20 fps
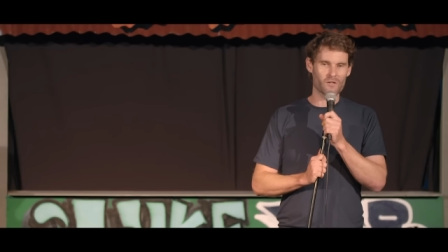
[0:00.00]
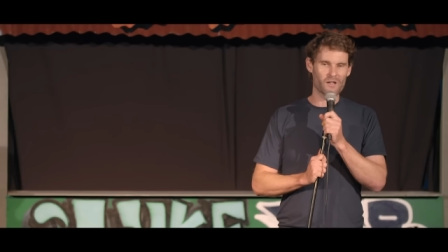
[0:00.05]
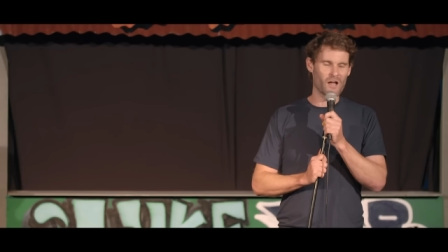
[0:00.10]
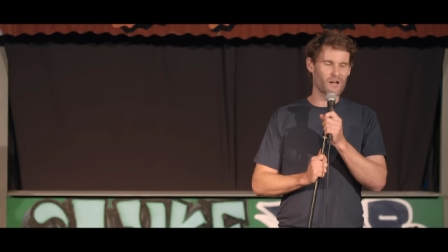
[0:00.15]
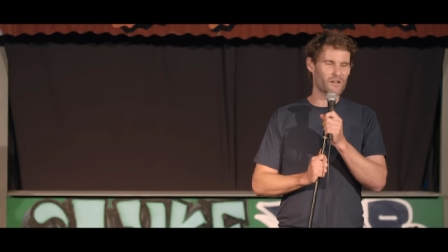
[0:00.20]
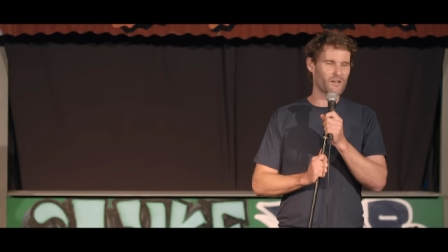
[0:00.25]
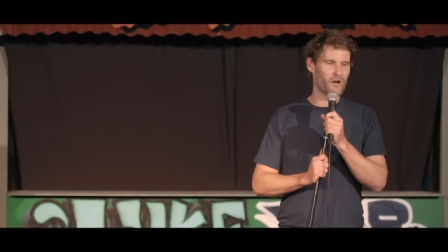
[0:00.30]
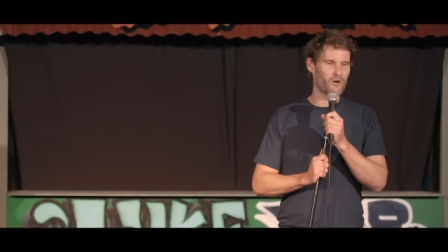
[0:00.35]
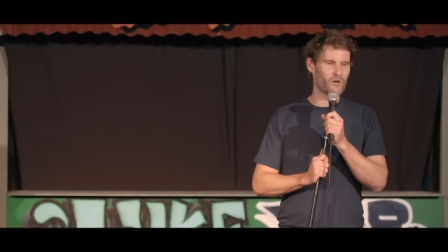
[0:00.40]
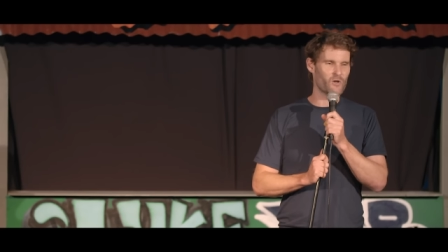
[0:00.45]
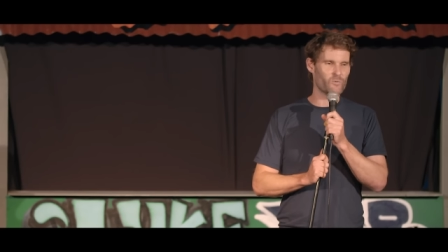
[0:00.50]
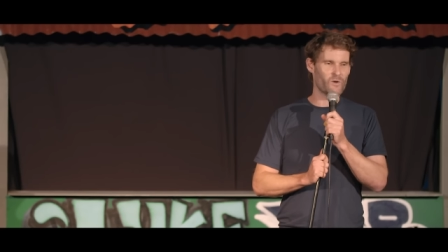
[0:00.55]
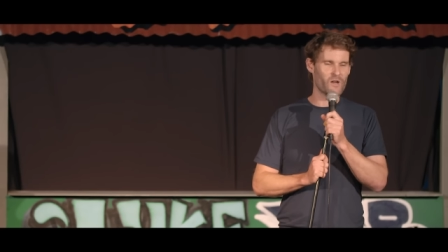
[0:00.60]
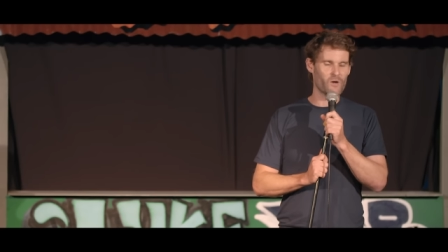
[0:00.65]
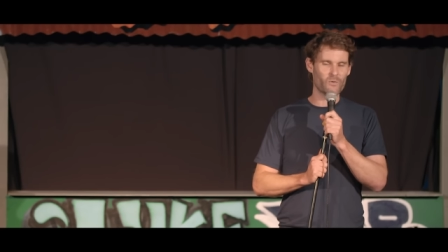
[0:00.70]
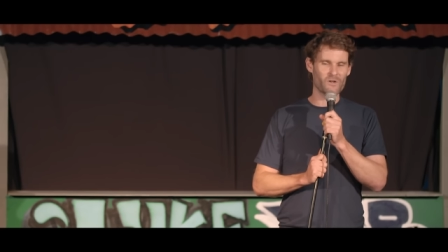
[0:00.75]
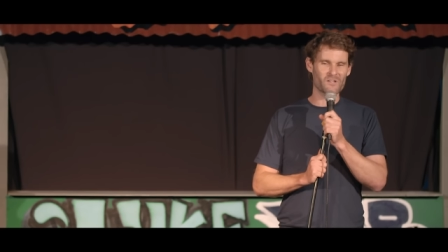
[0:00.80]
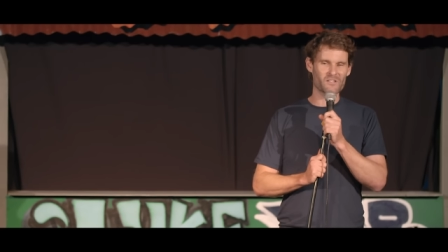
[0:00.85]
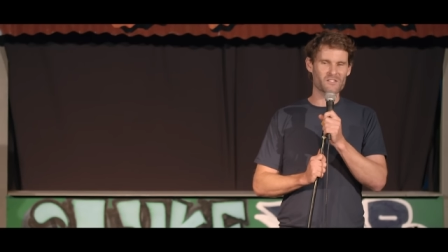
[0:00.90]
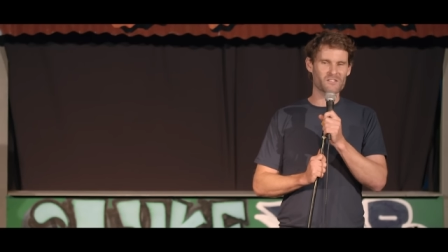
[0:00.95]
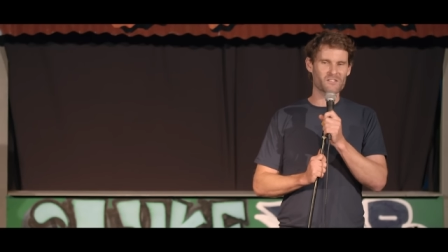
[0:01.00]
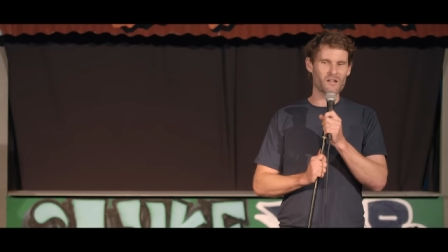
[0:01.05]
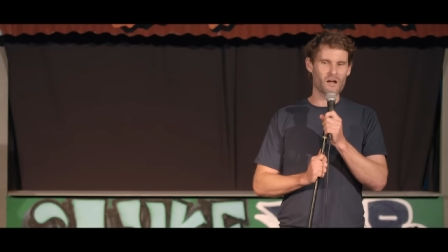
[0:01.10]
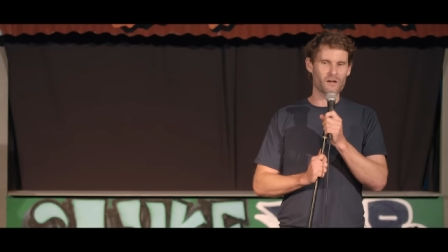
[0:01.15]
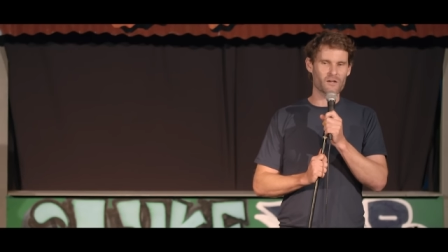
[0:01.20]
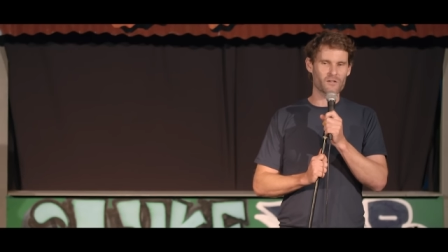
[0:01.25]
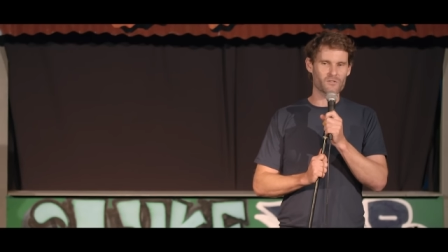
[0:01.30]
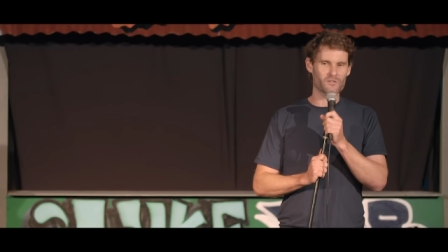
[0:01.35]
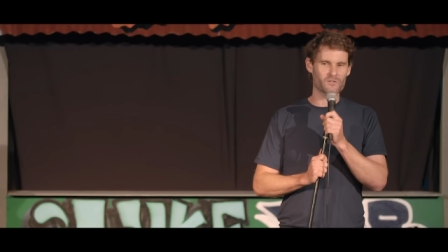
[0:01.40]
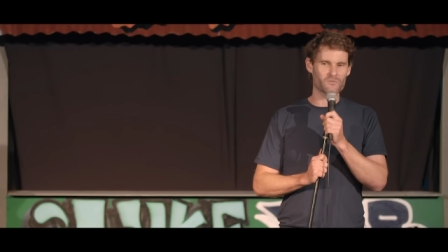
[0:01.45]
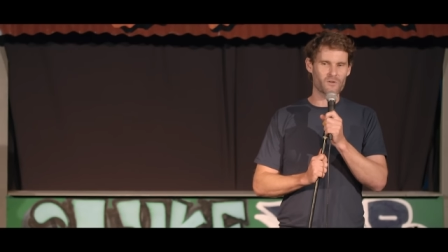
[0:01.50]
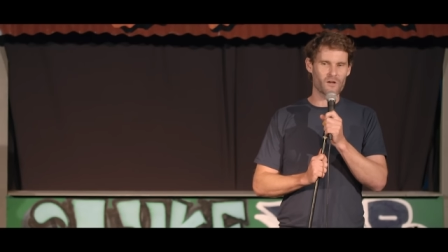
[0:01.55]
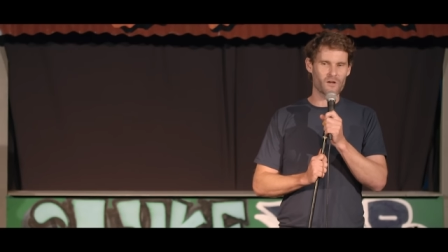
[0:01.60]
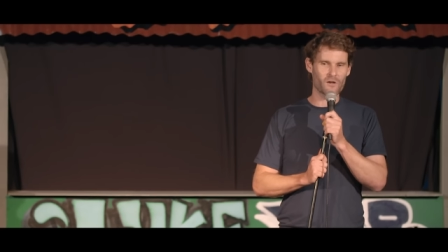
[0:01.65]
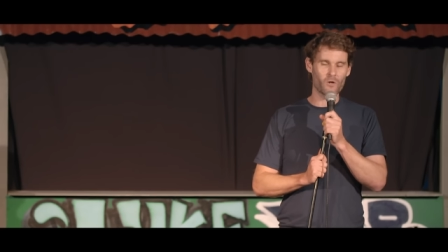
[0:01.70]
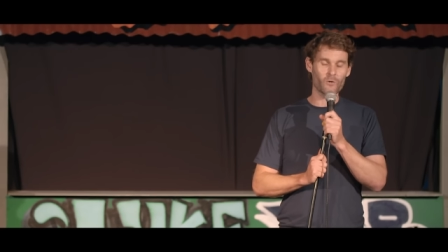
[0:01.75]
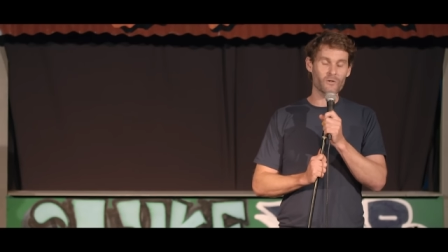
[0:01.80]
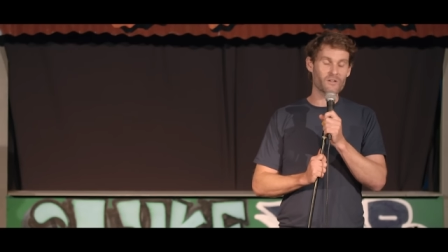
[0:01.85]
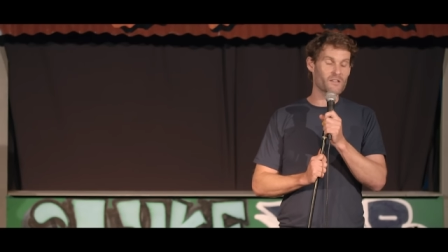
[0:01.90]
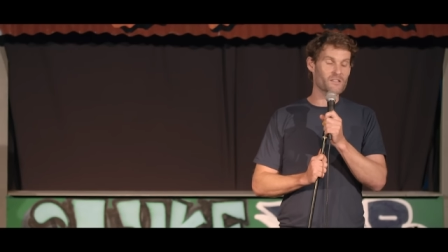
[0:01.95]
Can't go anywhere, we're stuck in
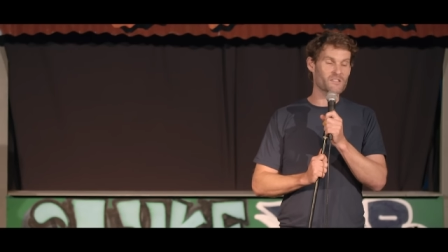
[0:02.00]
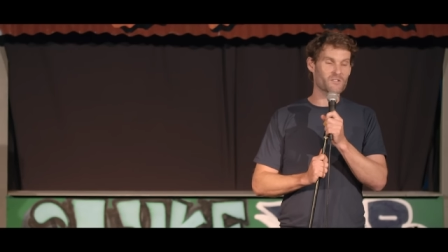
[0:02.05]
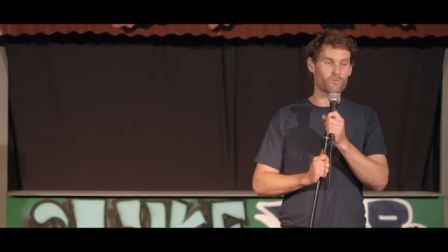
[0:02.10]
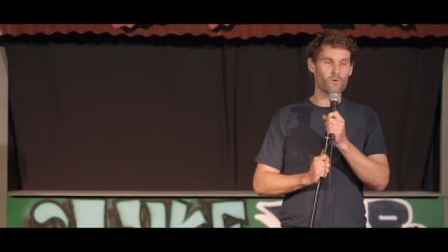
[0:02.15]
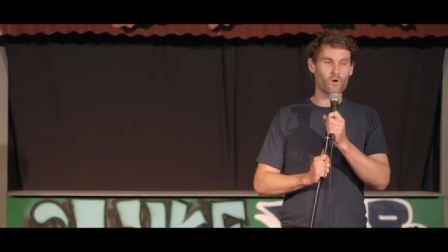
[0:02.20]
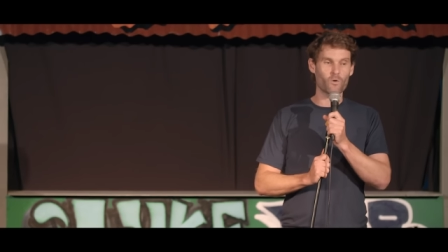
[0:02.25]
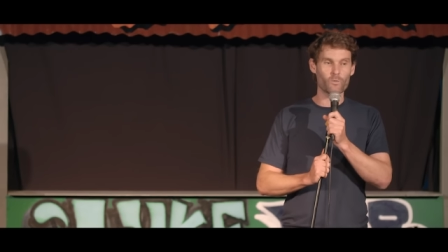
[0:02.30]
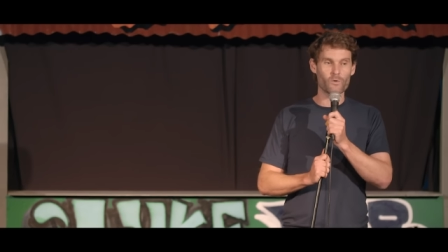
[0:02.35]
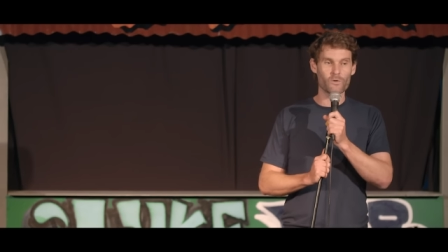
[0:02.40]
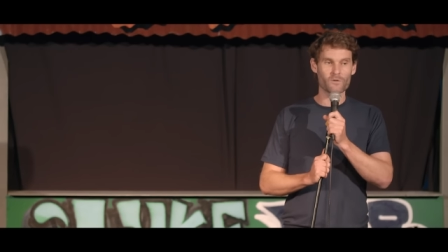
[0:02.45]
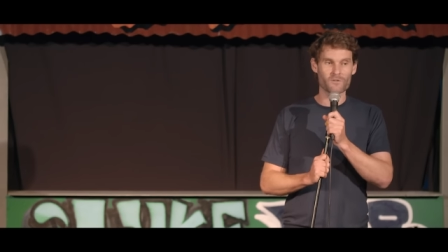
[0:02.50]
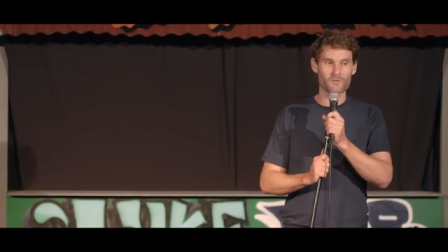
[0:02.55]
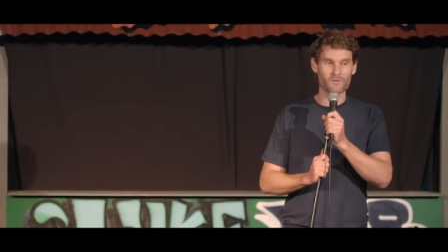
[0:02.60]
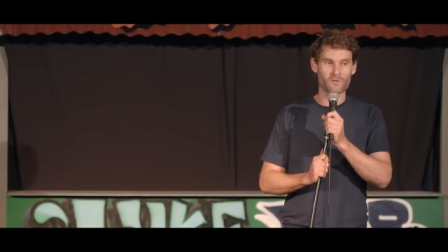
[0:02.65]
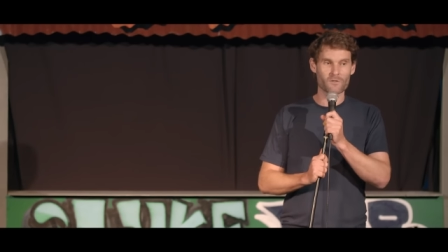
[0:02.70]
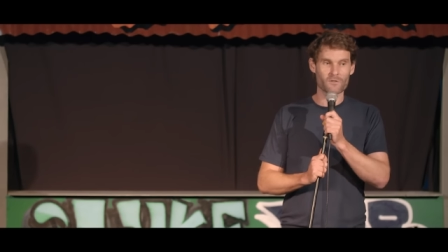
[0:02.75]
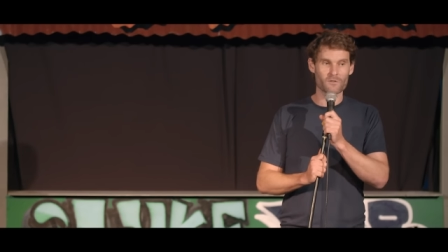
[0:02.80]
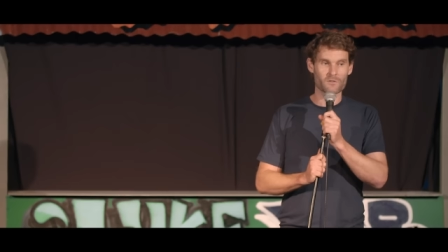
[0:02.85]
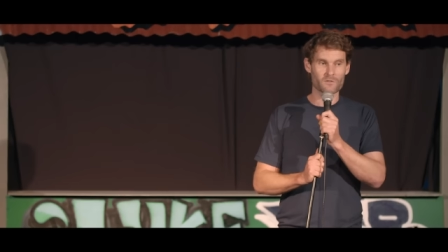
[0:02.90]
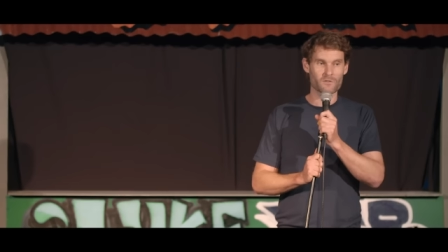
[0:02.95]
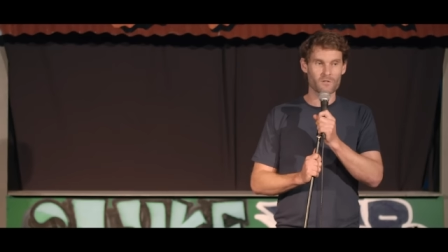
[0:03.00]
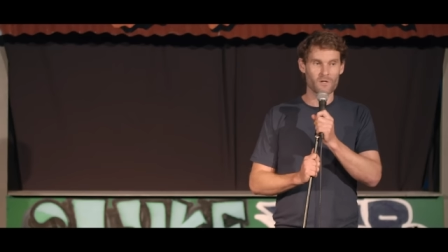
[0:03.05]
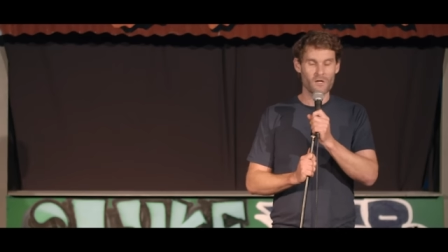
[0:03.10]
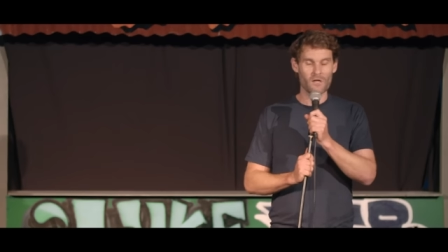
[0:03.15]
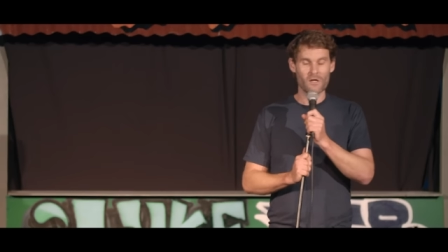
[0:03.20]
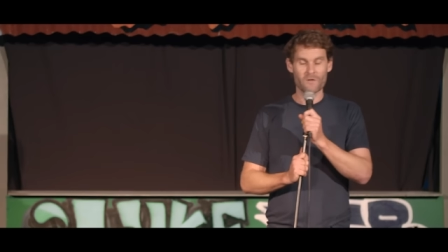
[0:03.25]
Australia. I reckon that's the wrong word to use.